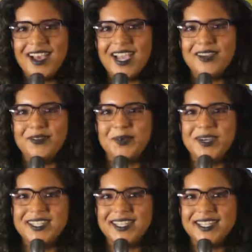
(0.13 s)
Hi
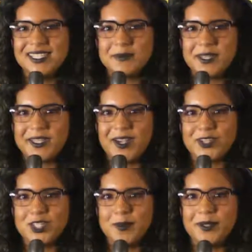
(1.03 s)
everyone, it's Monday,
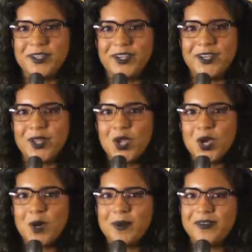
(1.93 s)
October 3rd.
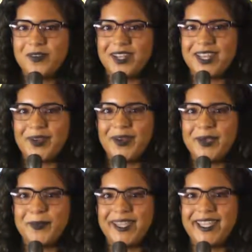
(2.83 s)
Hope everyone had a
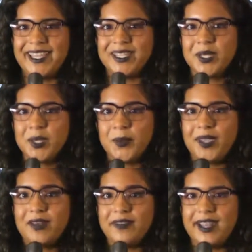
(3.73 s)
great weekend.
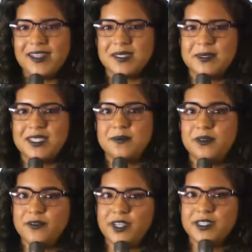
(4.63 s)
We have announcements,
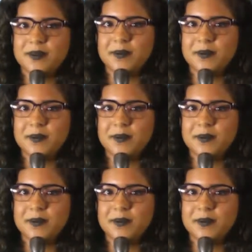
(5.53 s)
but first,